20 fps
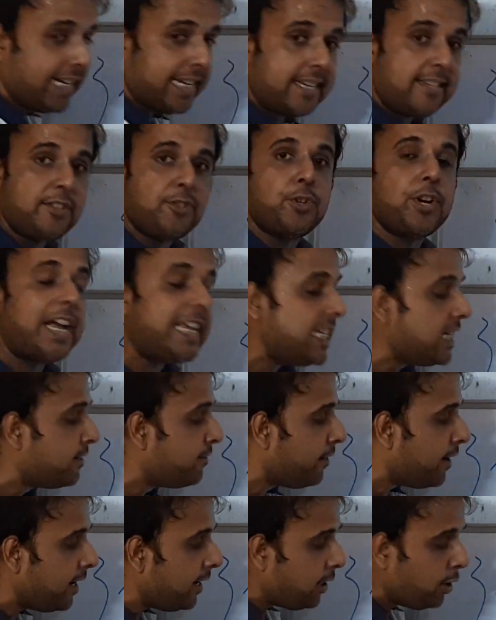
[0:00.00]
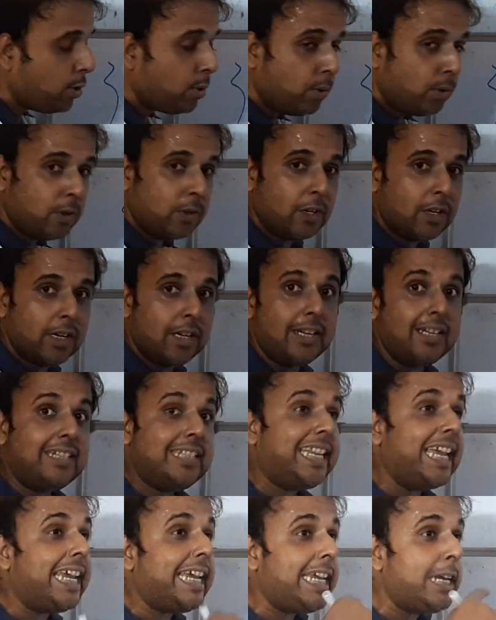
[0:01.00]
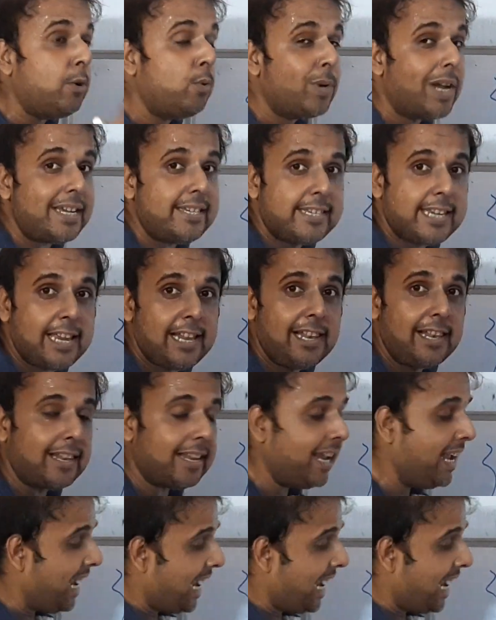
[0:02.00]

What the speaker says: is transferred to the uracil,